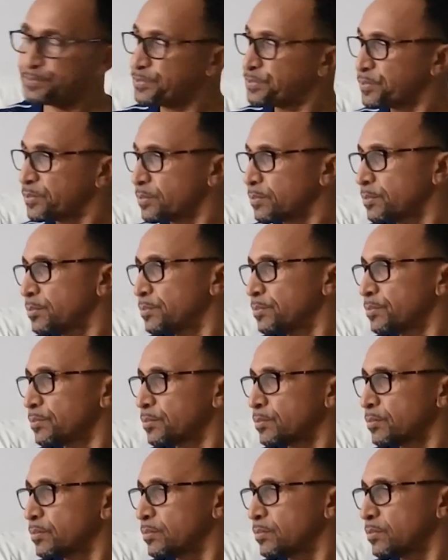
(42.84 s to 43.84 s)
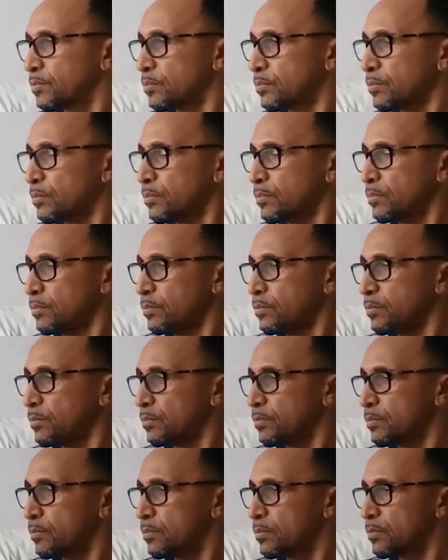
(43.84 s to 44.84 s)

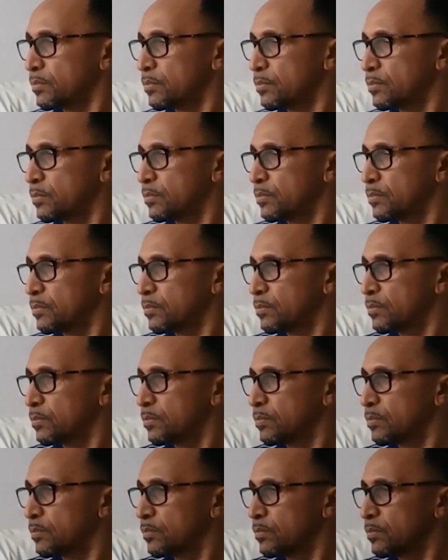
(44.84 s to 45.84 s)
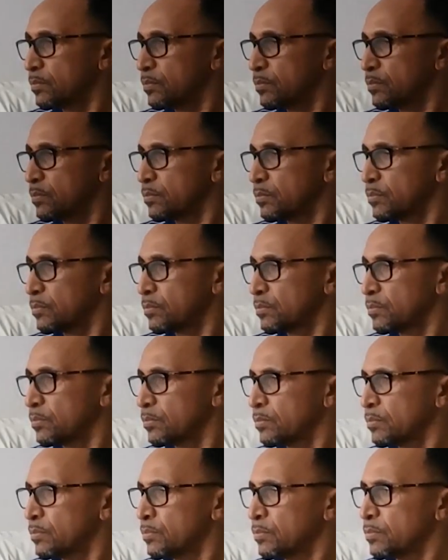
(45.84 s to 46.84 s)

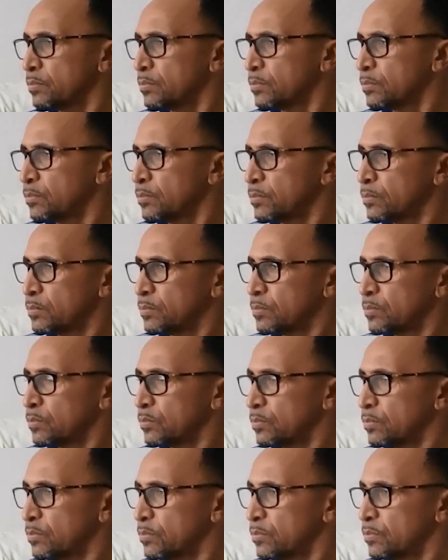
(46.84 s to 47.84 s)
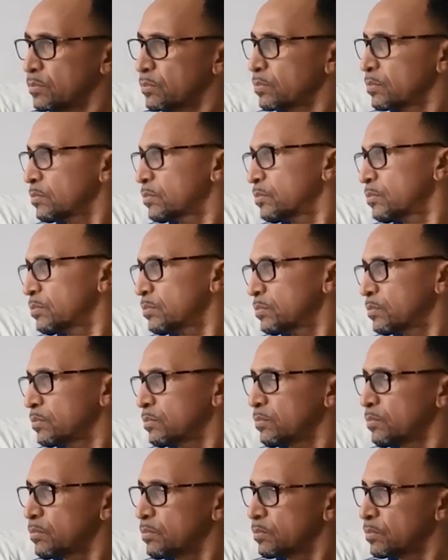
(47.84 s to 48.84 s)

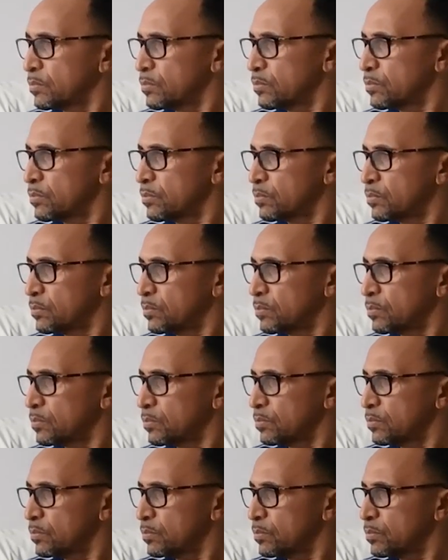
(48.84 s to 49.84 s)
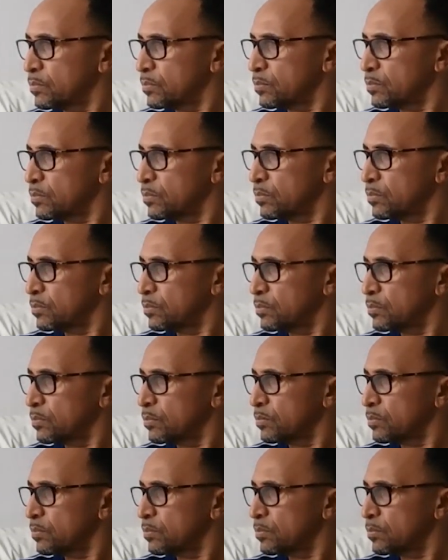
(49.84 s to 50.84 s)
No words are spoken by the person on screen.